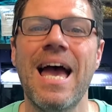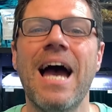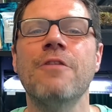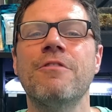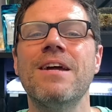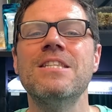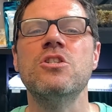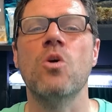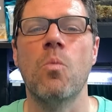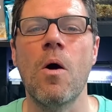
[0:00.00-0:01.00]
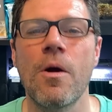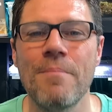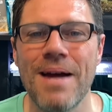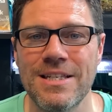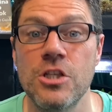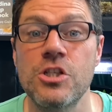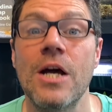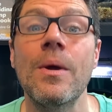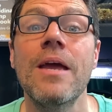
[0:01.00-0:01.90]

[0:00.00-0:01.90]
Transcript: Hello friends, welcome back to the channel.